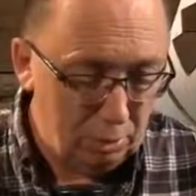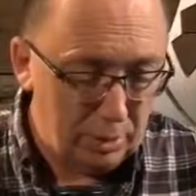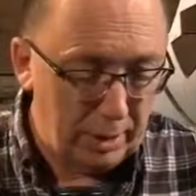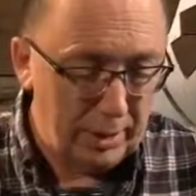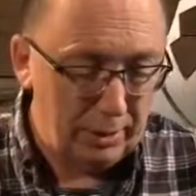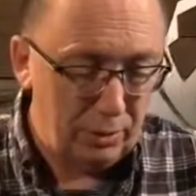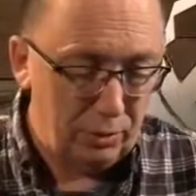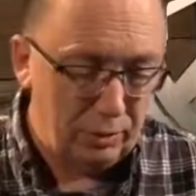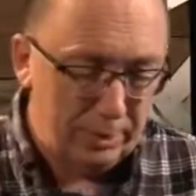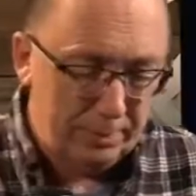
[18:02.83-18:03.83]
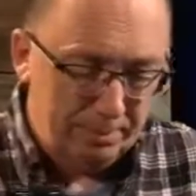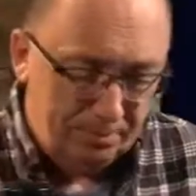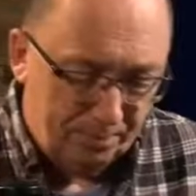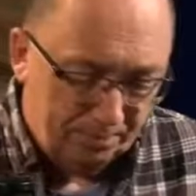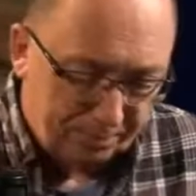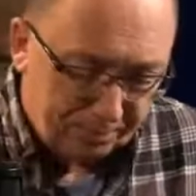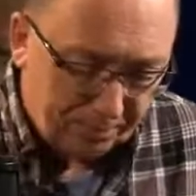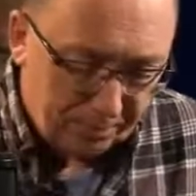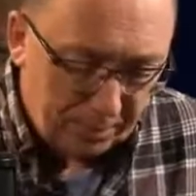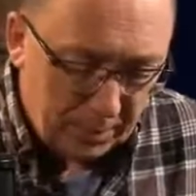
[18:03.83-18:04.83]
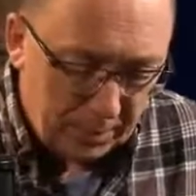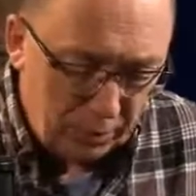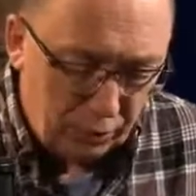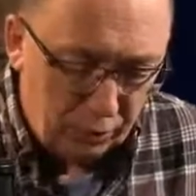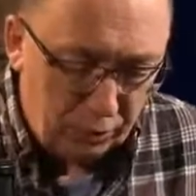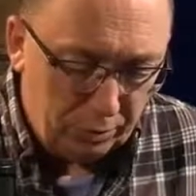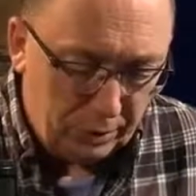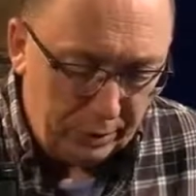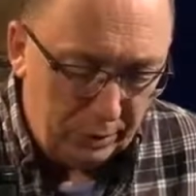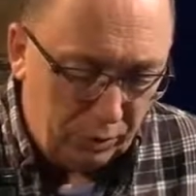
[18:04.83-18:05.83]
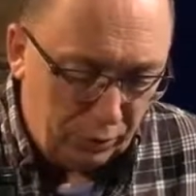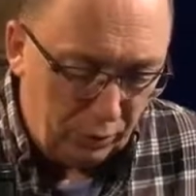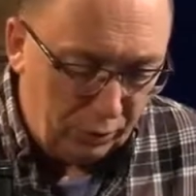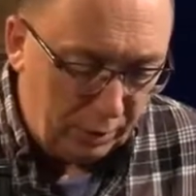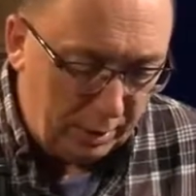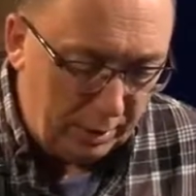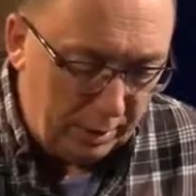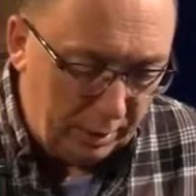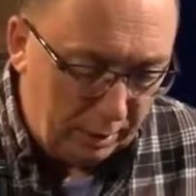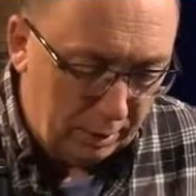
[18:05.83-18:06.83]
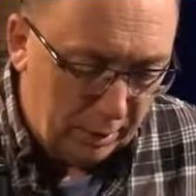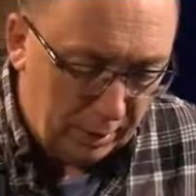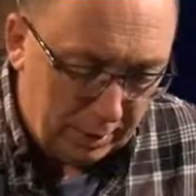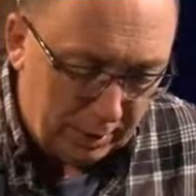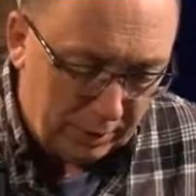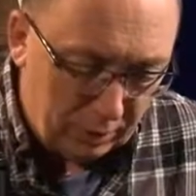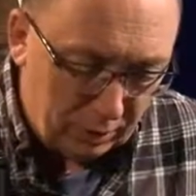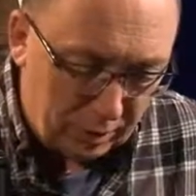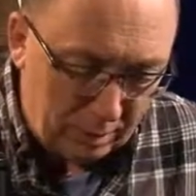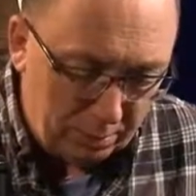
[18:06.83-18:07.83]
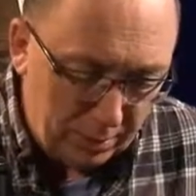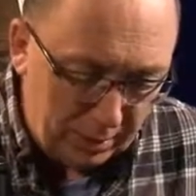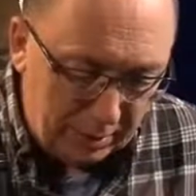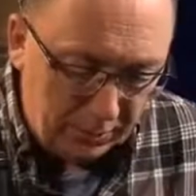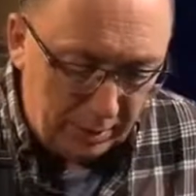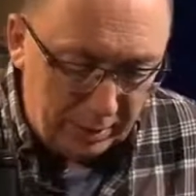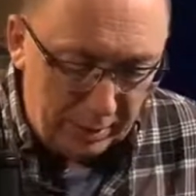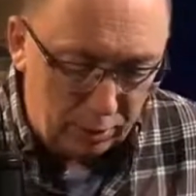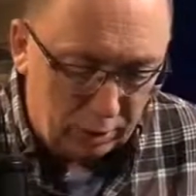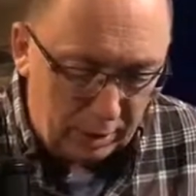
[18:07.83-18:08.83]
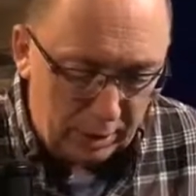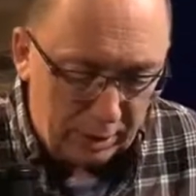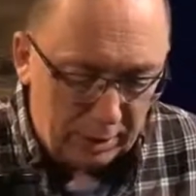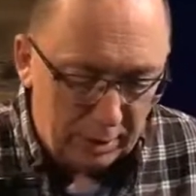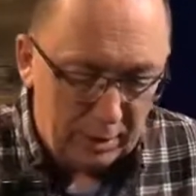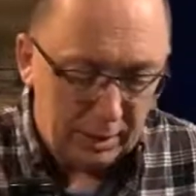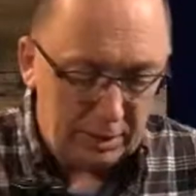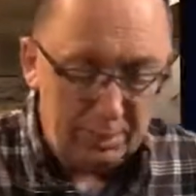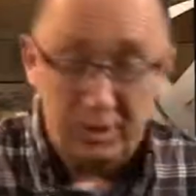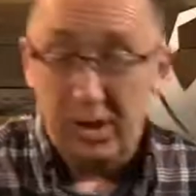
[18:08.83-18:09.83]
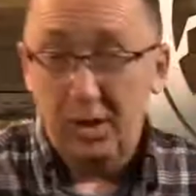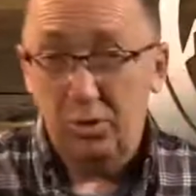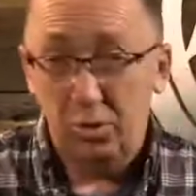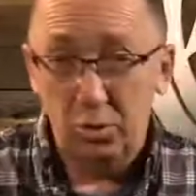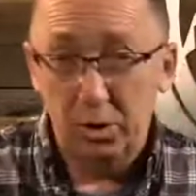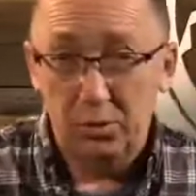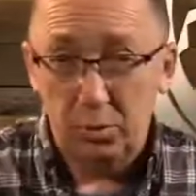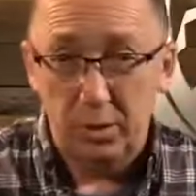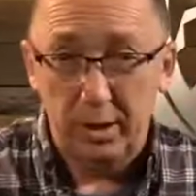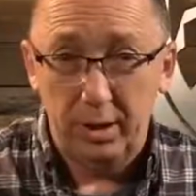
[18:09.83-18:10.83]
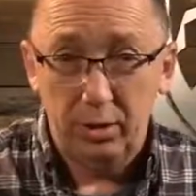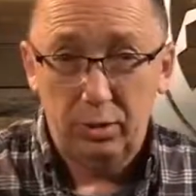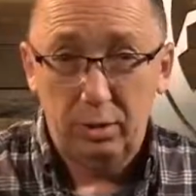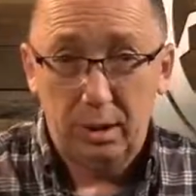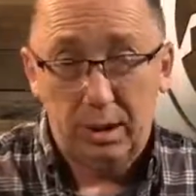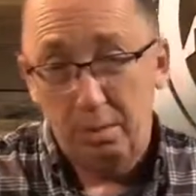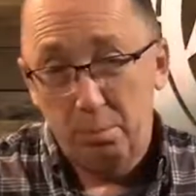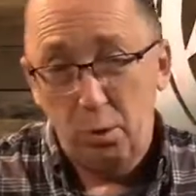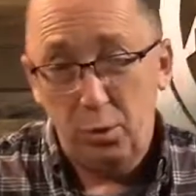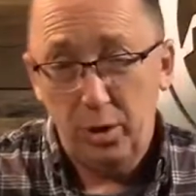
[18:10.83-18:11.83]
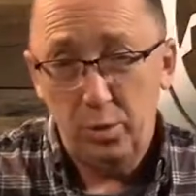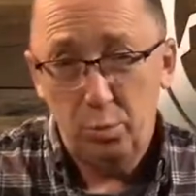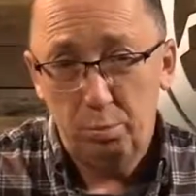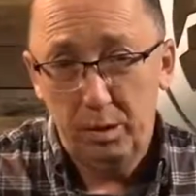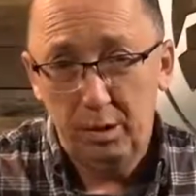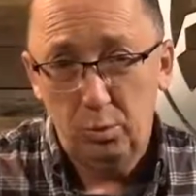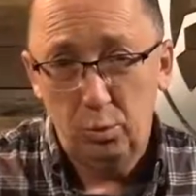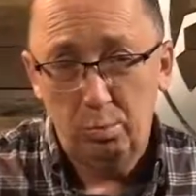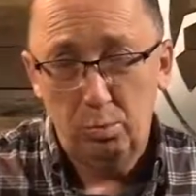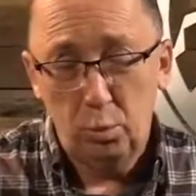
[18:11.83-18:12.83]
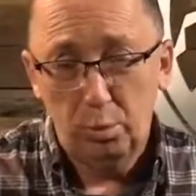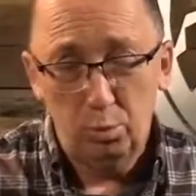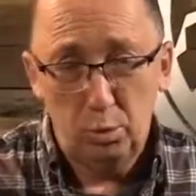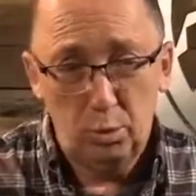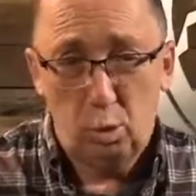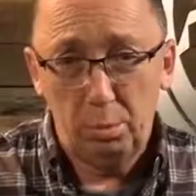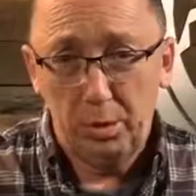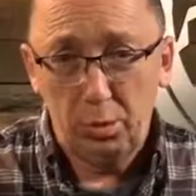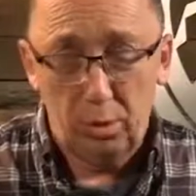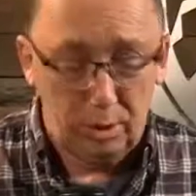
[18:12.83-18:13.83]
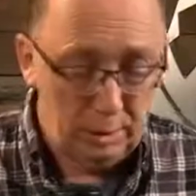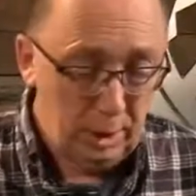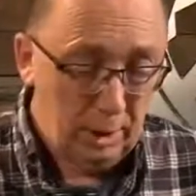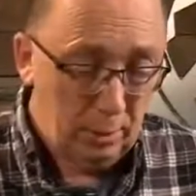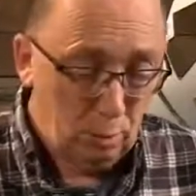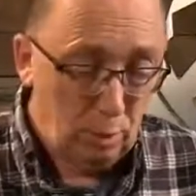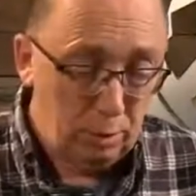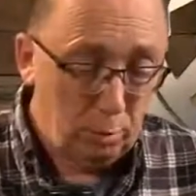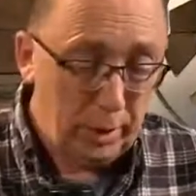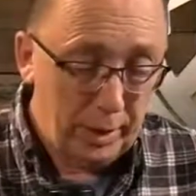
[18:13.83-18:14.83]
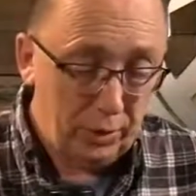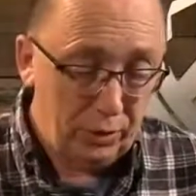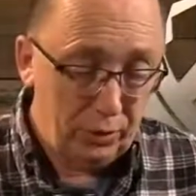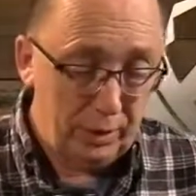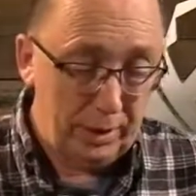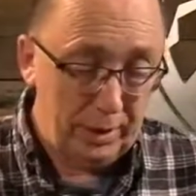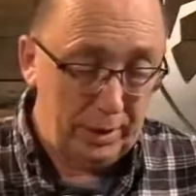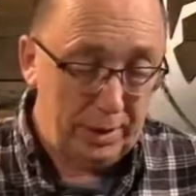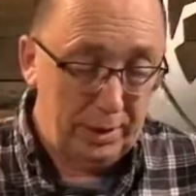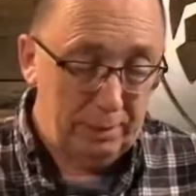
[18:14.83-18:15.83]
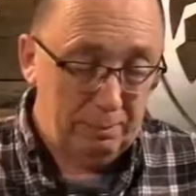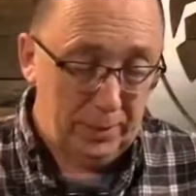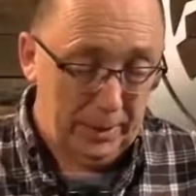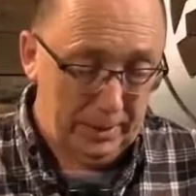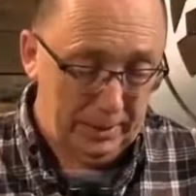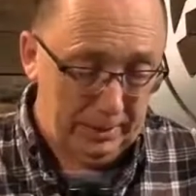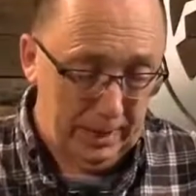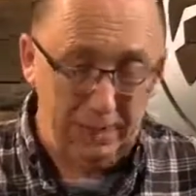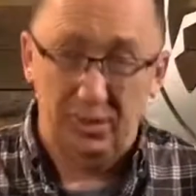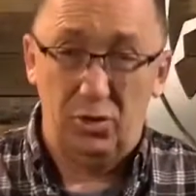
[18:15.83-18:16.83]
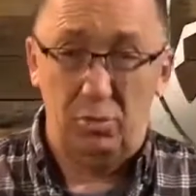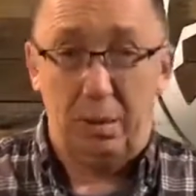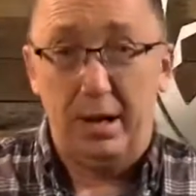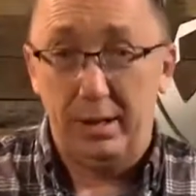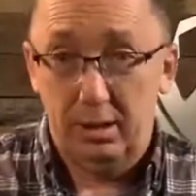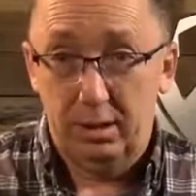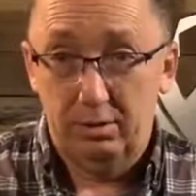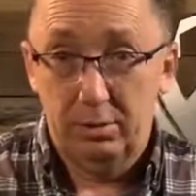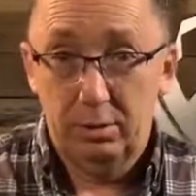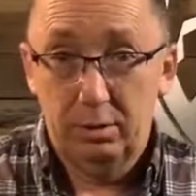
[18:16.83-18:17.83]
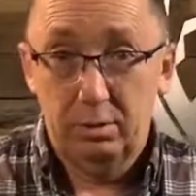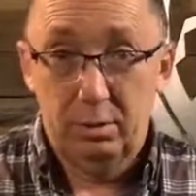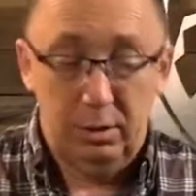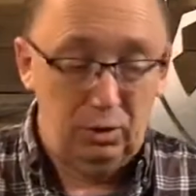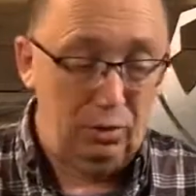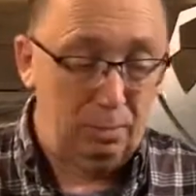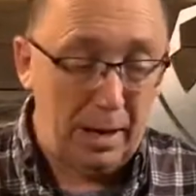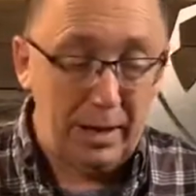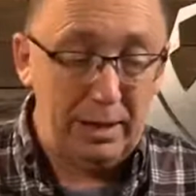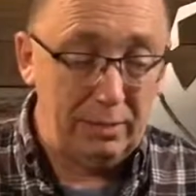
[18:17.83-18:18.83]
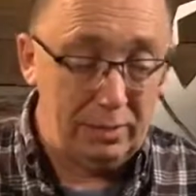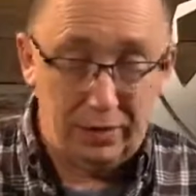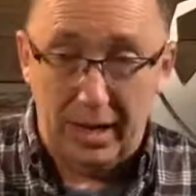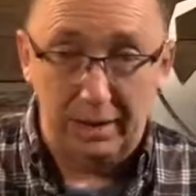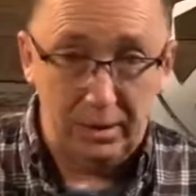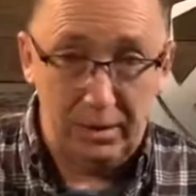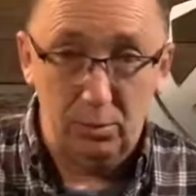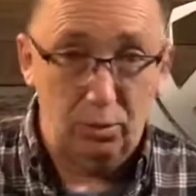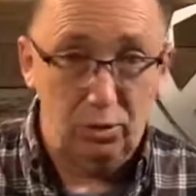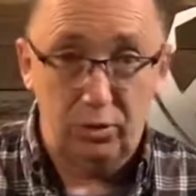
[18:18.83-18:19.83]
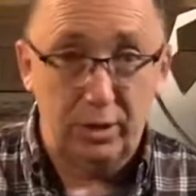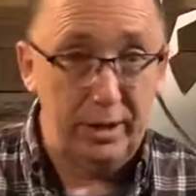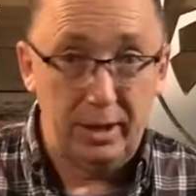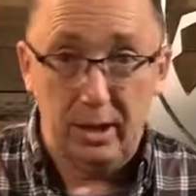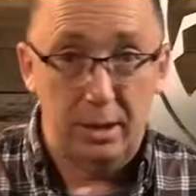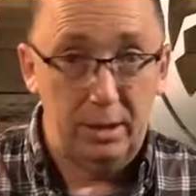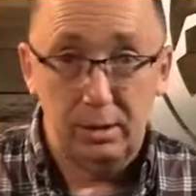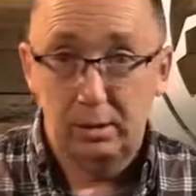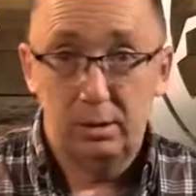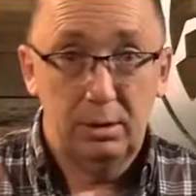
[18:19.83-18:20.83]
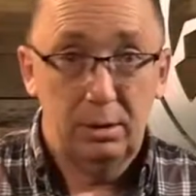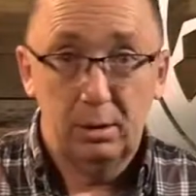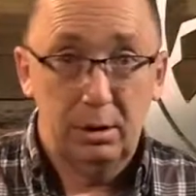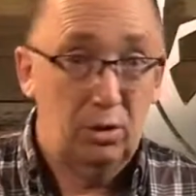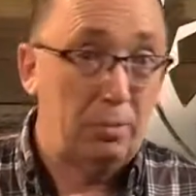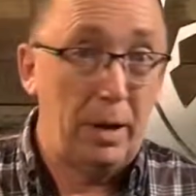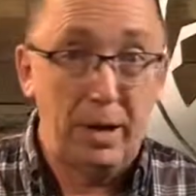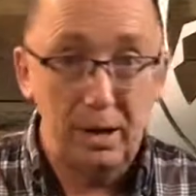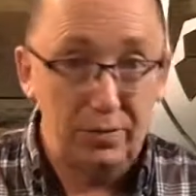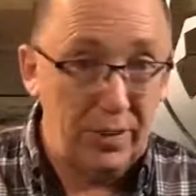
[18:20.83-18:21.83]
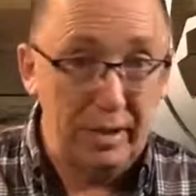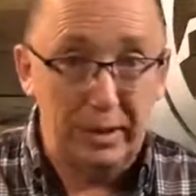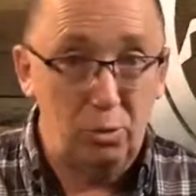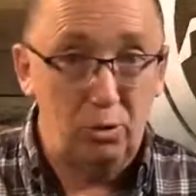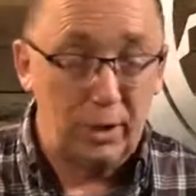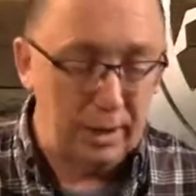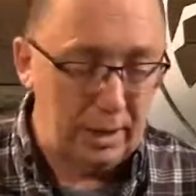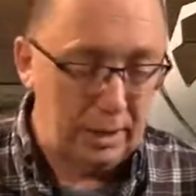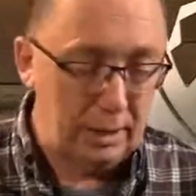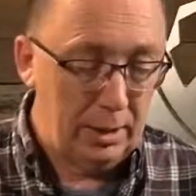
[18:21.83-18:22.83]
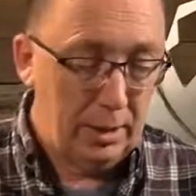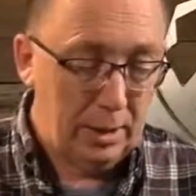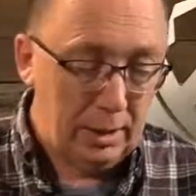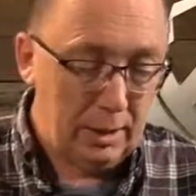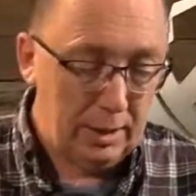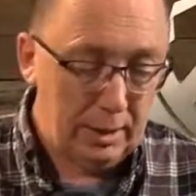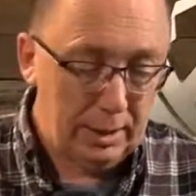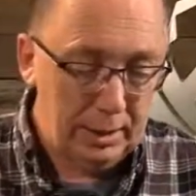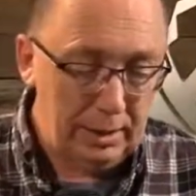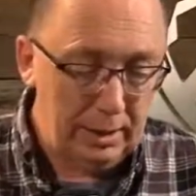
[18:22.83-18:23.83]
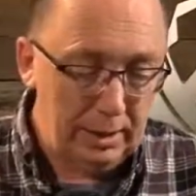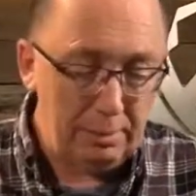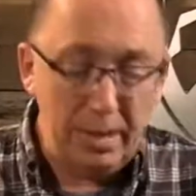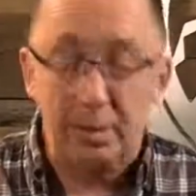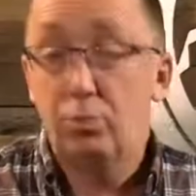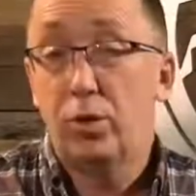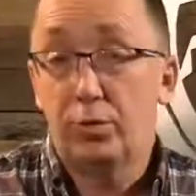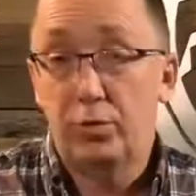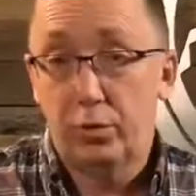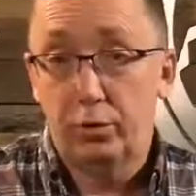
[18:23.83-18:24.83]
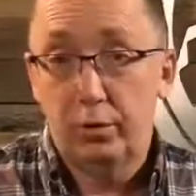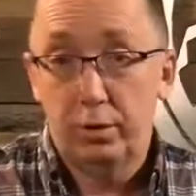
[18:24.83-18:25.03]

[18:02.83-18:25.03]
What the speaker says: likeness. This first line here at the top, being in the very nature God, can be taken 2 different ways, and both ways would normally work. One way is to say, kind of in spite of the fact that he was just like God, in spite of the fact that he was just like God, he made himself a servant.